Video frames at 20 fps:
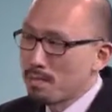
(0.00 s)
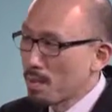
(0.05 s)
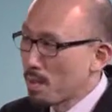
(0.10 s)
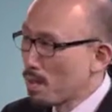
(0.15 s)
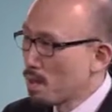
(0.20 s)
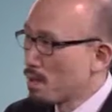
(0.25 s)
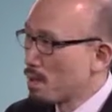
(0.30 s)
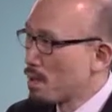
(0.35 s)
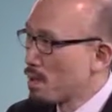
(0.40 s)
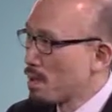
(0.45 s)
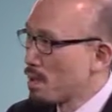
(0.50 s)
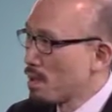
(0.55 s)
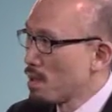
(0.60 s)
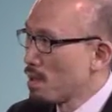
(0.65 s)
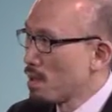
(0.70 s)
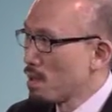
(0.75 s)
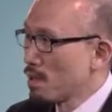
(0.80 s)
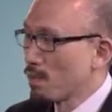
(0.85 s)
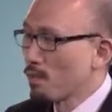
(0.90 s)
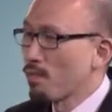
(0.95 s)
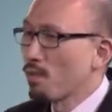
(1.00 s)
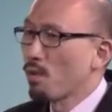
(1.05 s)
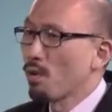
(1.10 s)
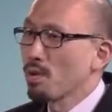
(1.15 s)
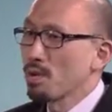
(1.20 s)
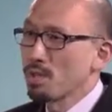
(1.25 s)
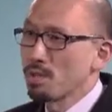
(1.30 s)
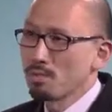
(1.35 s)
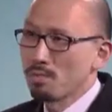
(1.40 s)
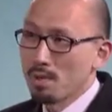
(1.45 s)
you know in the in the
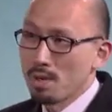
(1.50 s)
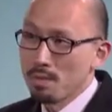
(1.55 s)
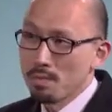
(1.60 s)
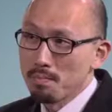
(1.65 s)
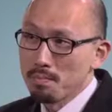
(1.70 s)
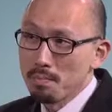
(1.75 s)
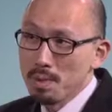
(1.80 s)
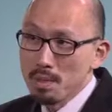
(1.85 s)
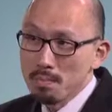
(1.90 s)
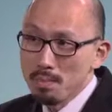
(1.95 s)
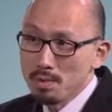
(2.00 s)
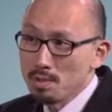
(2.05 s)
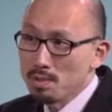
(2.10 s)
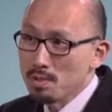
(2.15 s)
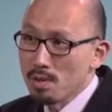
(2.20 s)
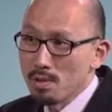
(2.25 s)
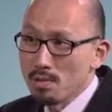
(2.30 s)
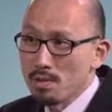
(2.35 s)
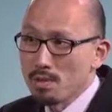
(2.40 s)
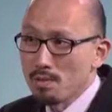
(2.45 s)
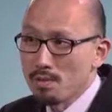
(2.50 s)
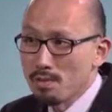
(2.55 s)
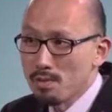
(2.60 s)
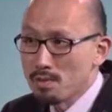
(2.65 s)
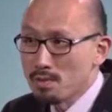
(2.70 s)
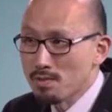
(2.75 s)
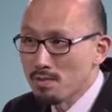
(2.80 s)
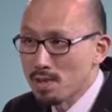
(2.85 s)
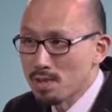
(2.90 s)
40s when people start their first